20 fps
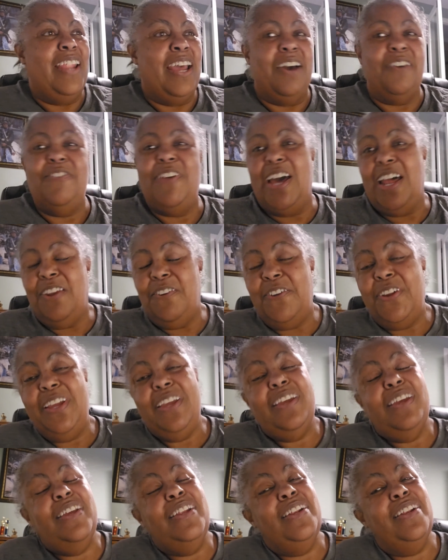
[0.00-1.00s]
Now
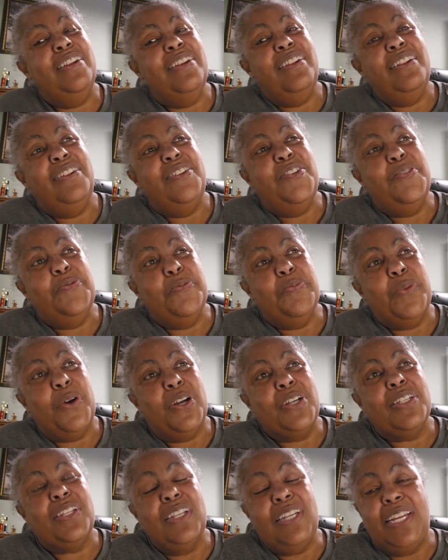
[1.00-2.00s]
Valerie and
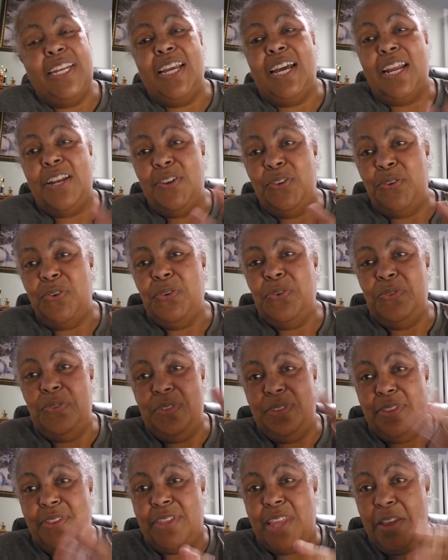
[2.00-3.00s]
Marcelina, I
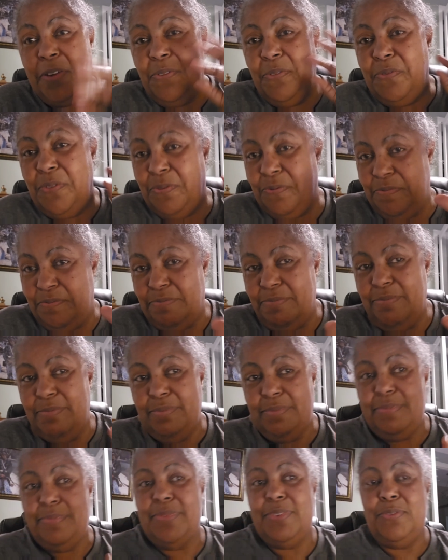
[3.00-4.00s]
knew
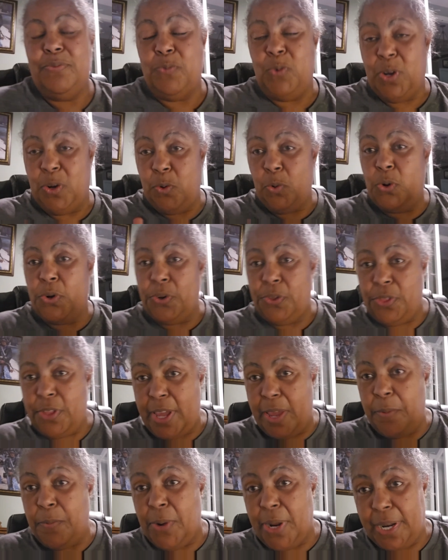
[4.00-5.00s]
what order
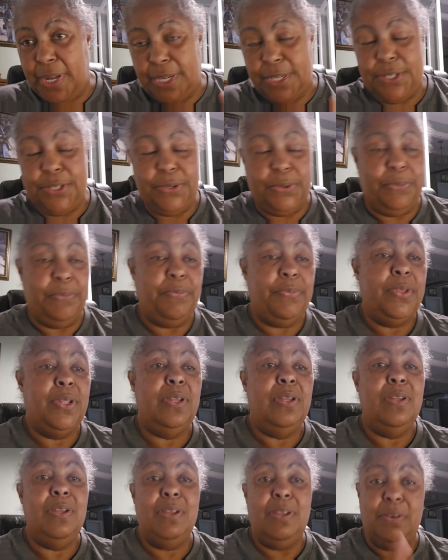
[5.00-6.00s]
they went into.
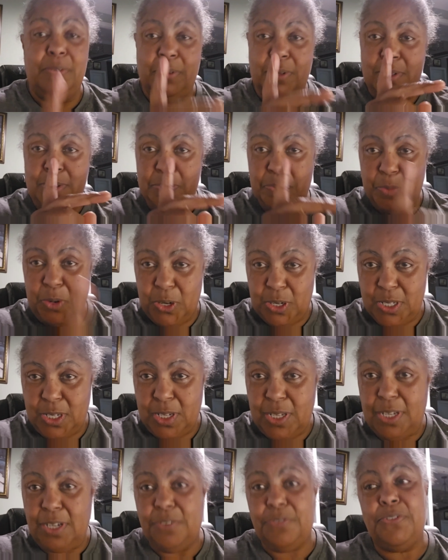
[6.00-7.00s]
It was
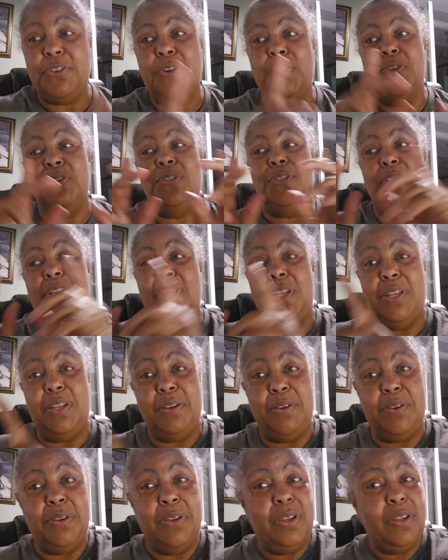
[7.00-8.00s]
Marcelina first, and
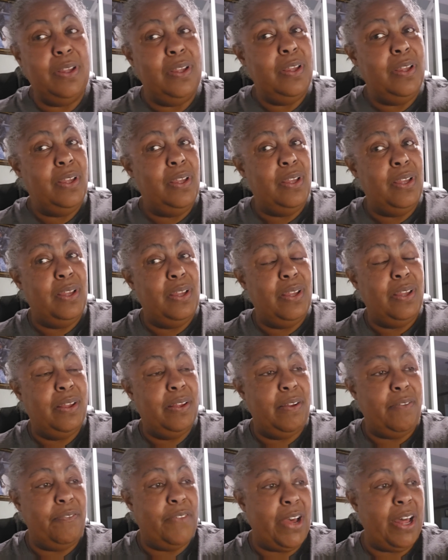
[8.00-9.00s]
then
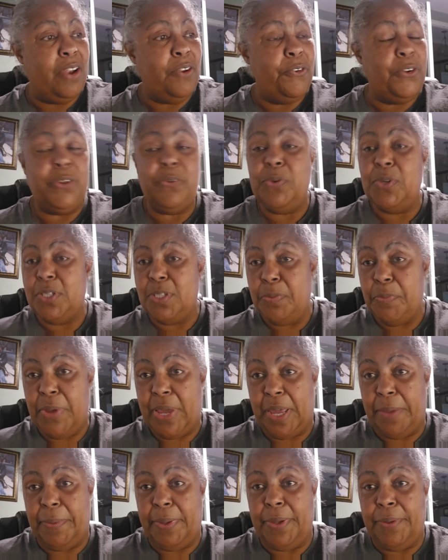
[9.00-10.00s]
Valerie was the
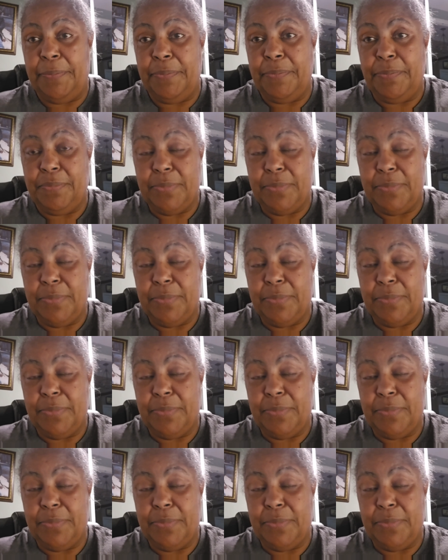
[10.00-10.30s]
baby.